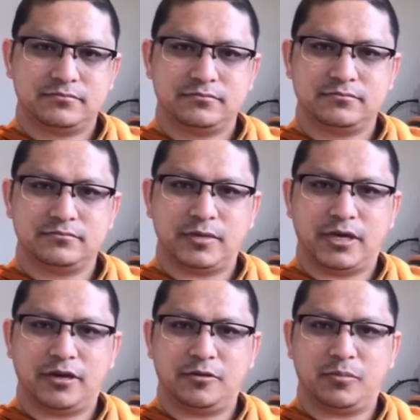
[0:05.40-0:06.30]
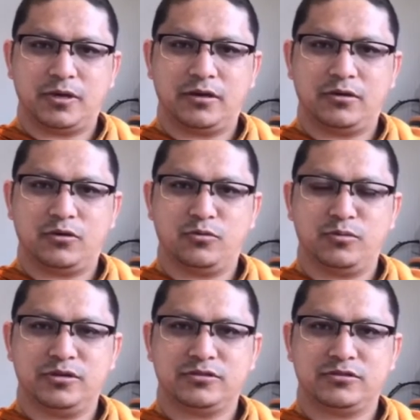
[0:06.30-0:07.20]
May I pay
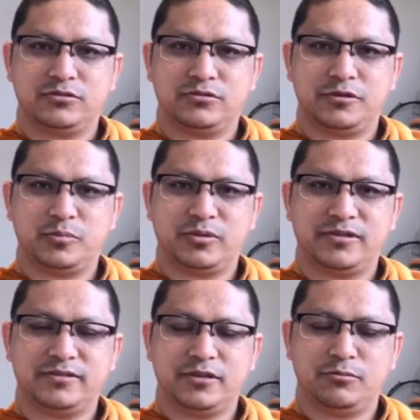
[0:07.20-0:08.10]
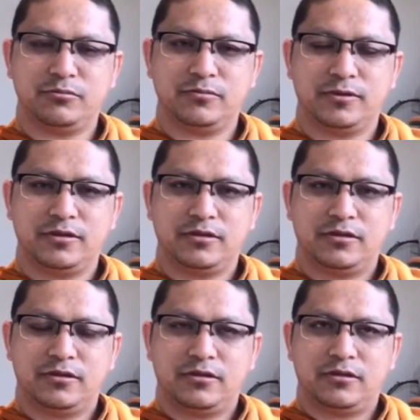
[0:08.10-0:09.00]
homage to Triple Gem,
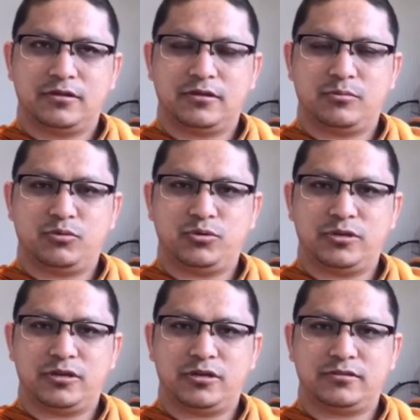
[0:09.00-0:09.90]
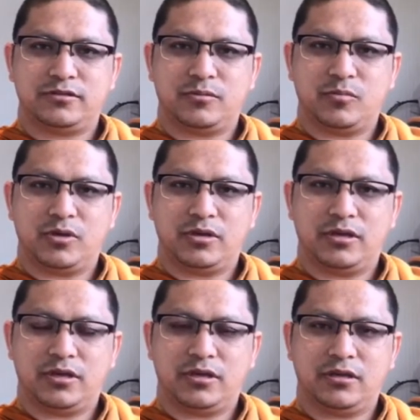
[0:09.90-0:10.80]
the Buddha,
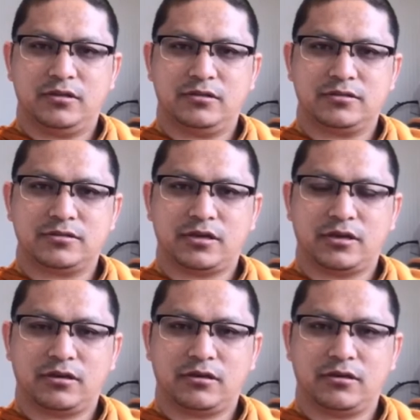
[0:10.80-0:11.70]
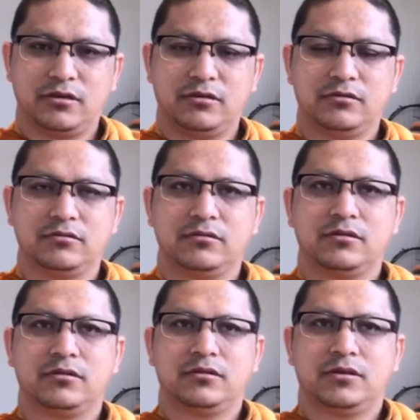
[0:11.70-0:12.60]
Dhamma, and the Sangha.
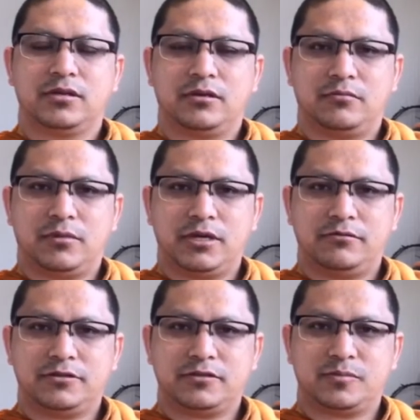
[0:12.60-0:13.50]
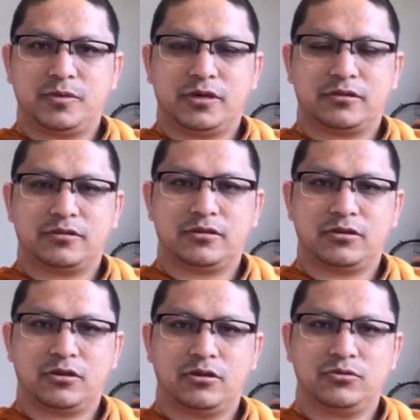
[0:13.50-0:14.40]
My respect
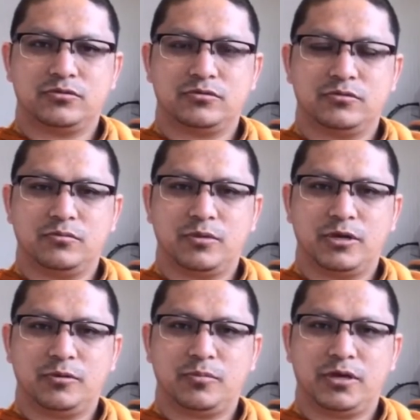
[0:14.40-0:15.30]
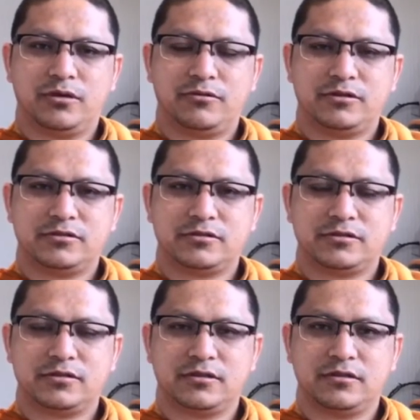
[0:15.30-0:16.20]
goes to my parents
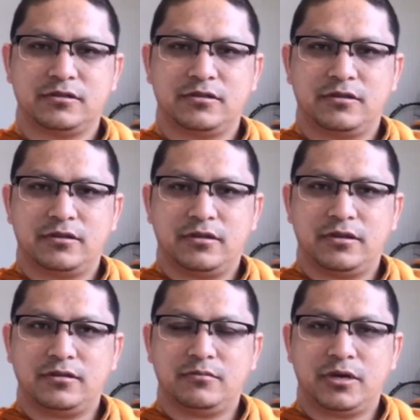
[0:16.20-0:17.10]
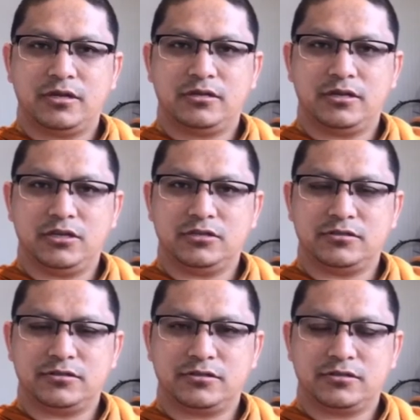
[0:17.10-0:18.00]
and my teachers.